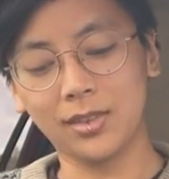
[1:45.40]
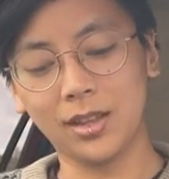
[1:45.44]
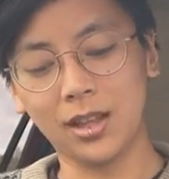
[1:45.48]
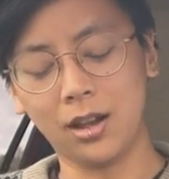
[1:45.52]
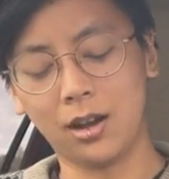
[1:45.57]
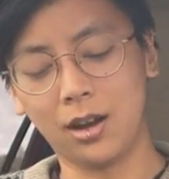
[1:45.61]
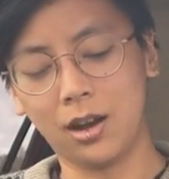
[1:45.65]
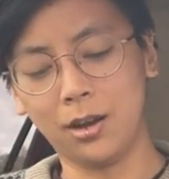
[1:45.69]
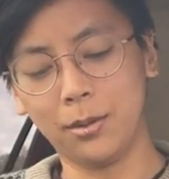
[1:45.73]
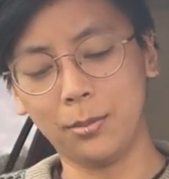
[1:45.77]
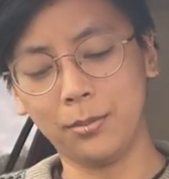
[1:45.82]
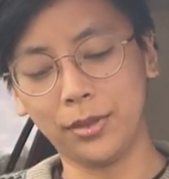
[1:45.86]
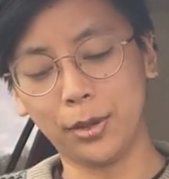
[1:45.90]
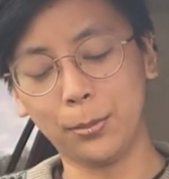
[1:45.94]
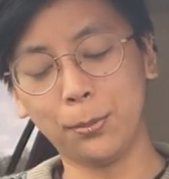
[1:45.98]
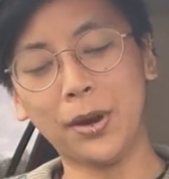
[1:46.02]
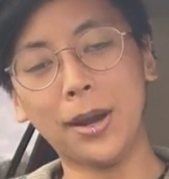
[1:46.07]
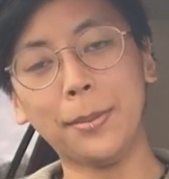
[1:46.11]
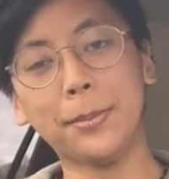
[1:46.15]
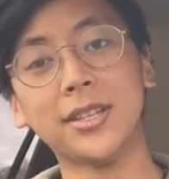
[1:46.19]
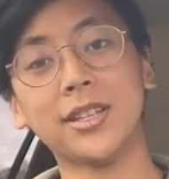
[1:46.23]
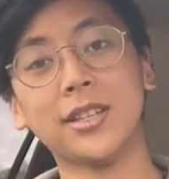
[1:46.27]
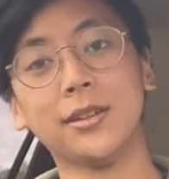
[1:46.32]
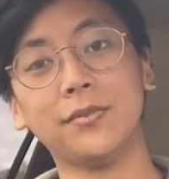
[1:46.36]
the
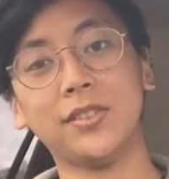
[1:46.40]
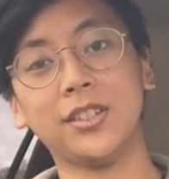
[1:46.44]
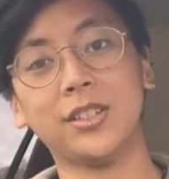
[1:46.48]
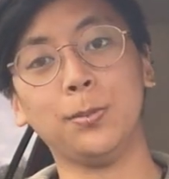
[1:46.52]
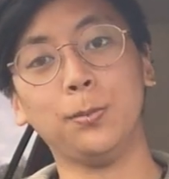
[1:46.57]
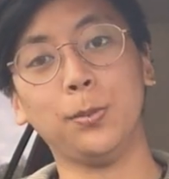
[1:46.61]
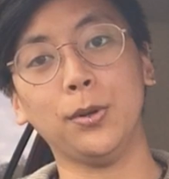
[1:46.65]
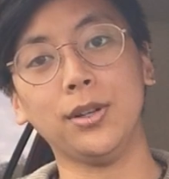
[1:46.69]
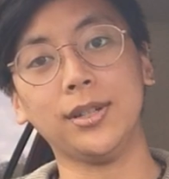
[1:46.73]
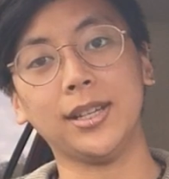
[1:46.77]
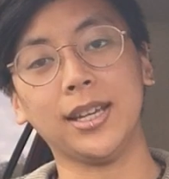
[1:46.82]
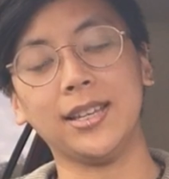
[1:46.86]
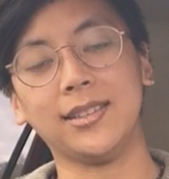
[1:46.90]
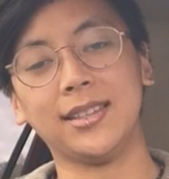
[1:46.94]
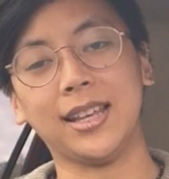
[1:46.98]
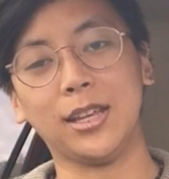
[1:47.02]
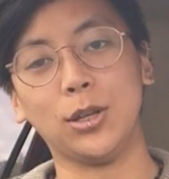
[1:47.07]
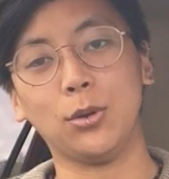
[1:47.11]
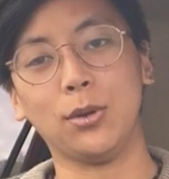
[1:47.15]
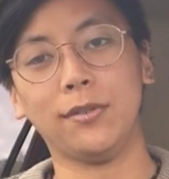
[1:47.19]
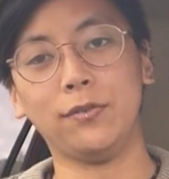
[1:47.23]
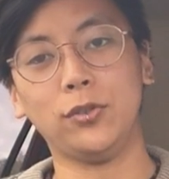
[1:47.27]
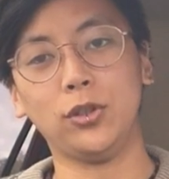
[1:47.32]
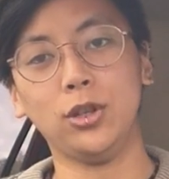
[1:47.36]
premise of this book is that
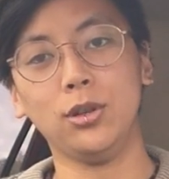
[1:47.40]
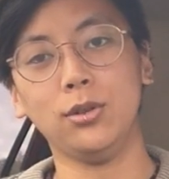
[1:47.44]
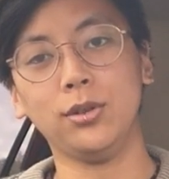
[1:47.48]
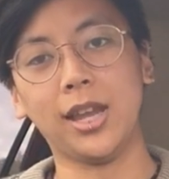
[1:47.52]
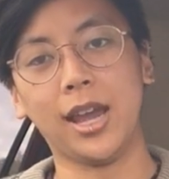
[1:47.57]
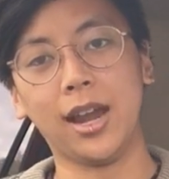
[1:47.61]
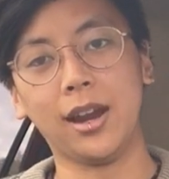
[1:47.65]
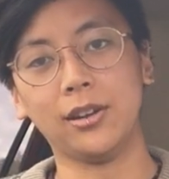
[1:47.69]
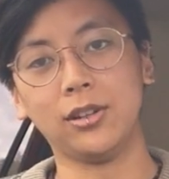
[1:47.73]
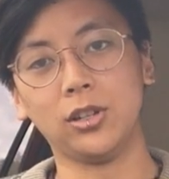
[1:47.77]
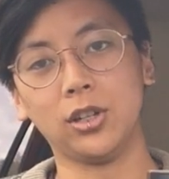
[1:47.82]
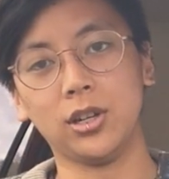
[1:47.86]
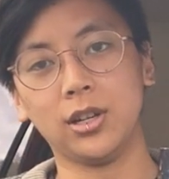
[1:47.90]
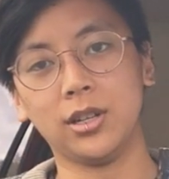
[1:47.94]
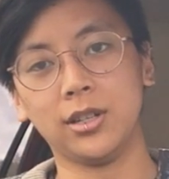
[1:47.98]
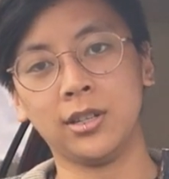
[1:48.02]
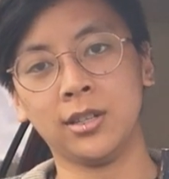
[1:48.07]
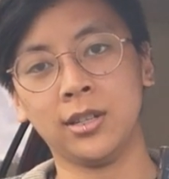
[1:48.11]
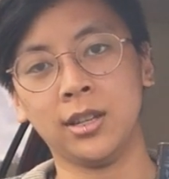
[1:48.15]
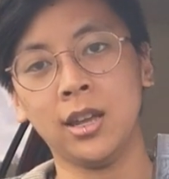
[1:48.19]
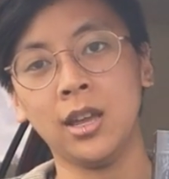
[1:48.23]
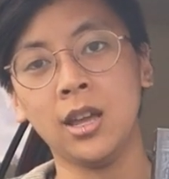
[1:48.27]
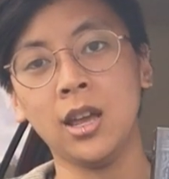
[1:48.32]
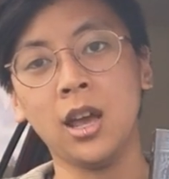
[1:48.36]
you have two characters.